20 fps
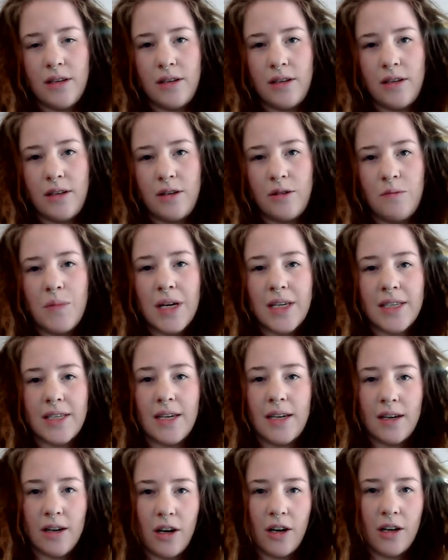you mix
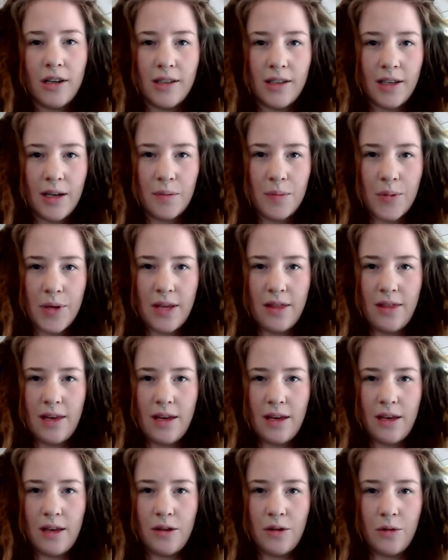it all up in
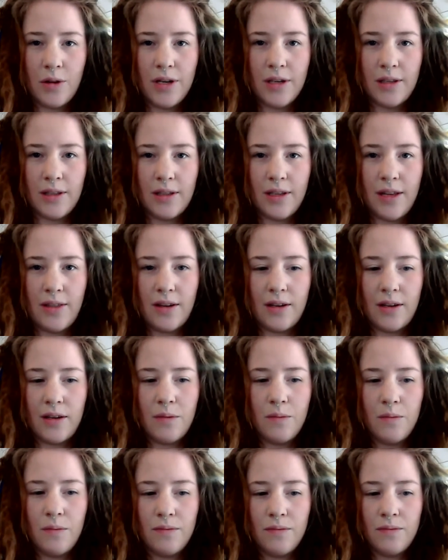the oil and
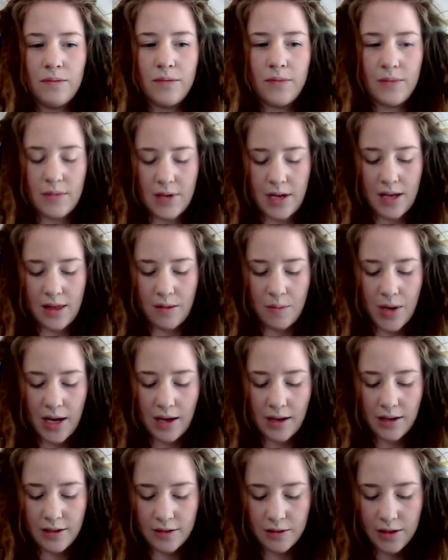the
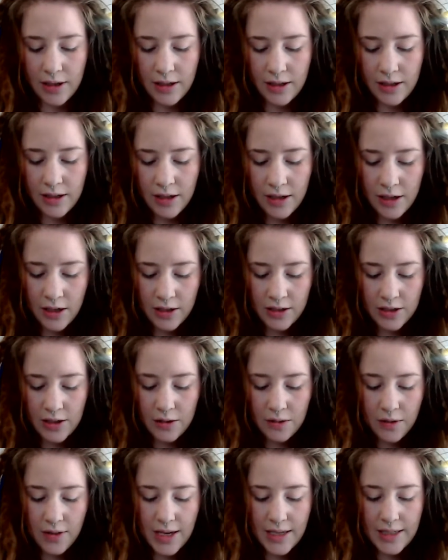baking soda.
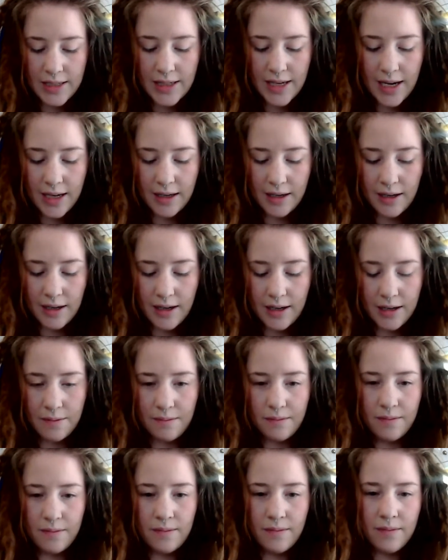So that's
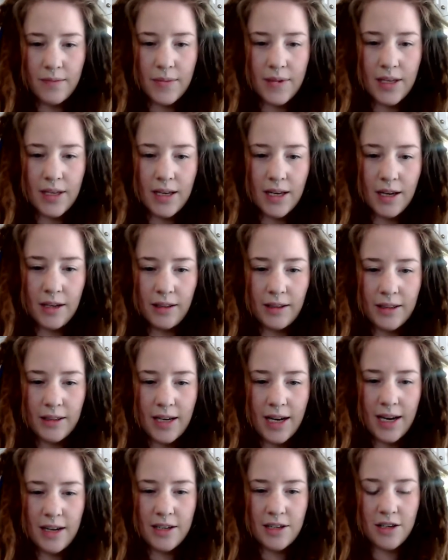that. It'll
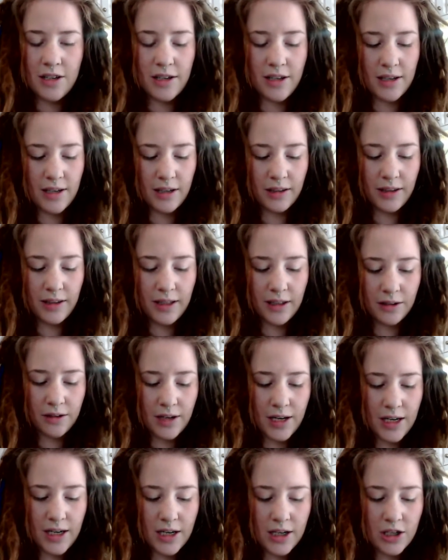kind of turn a little
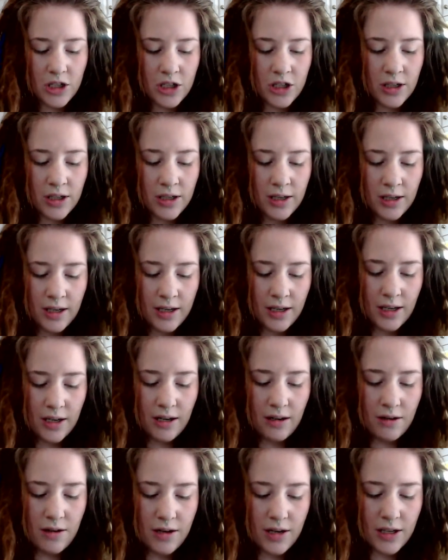greenish.
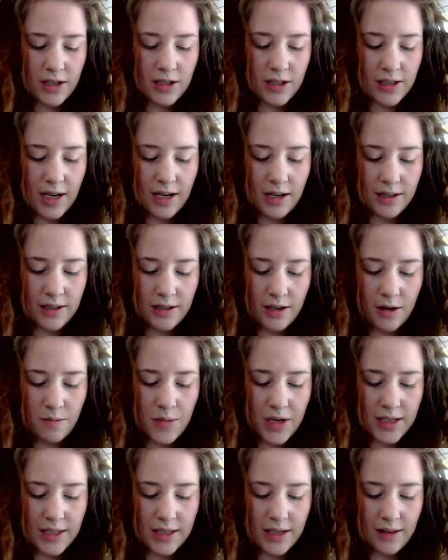You could just kind of start
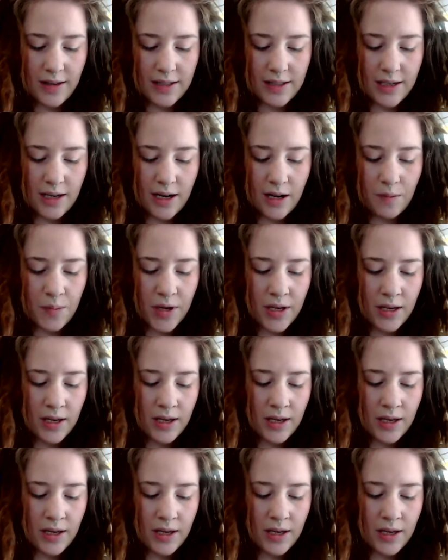mixing this up.